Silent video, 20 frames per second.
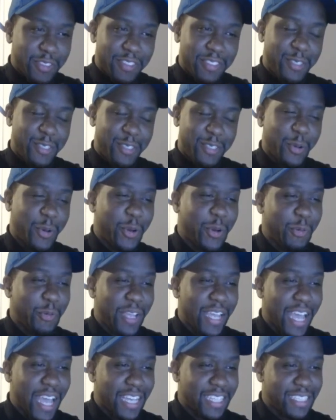doing the
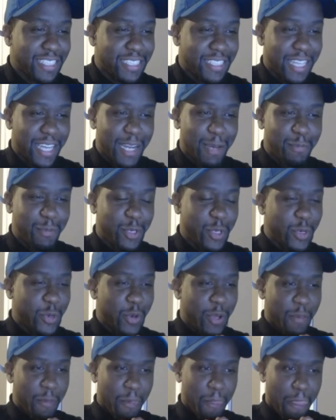reactions that I'm
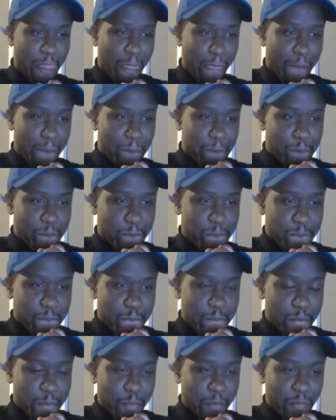doing.
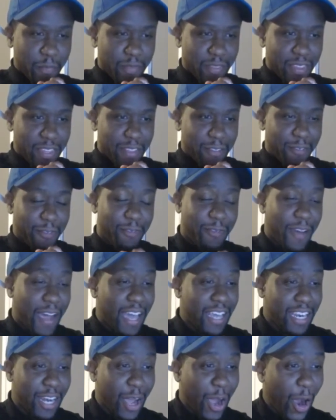
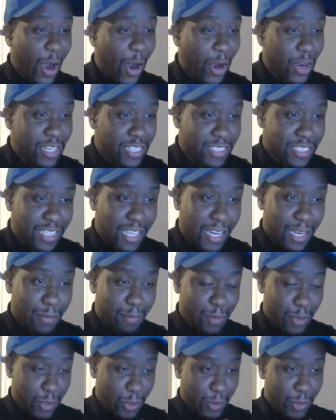Finding the artists that
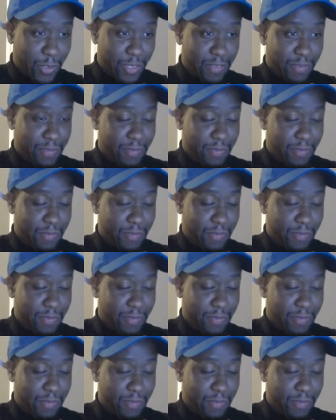I'm doing.